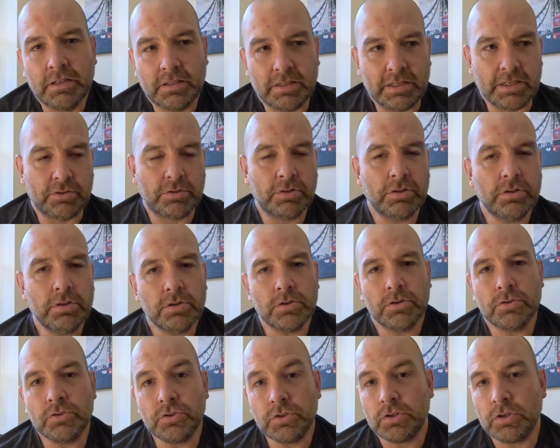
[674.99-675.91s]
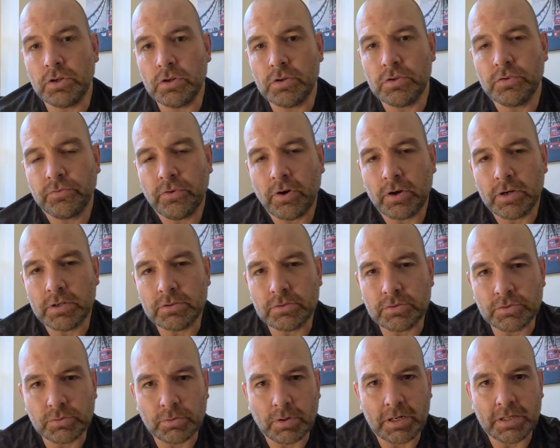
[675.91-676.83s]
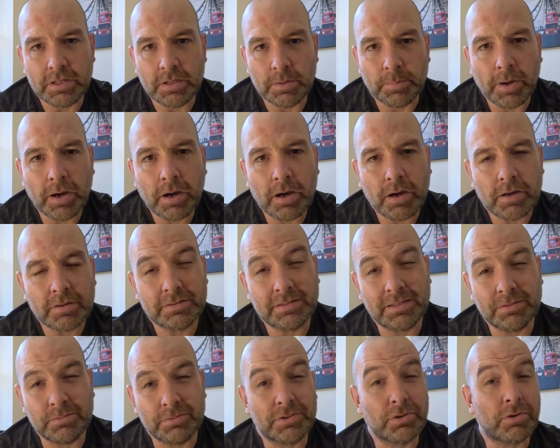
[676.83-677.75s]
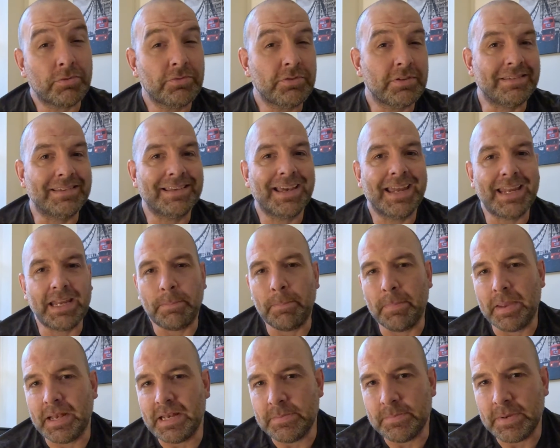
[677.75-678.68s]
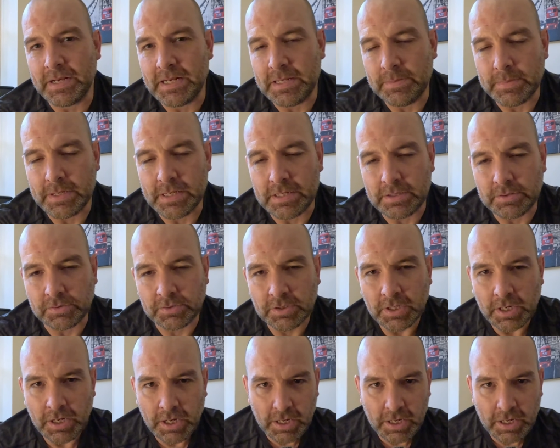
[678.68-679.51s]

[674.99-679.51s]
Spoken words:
these huge files, while in the past it would often take many minutes.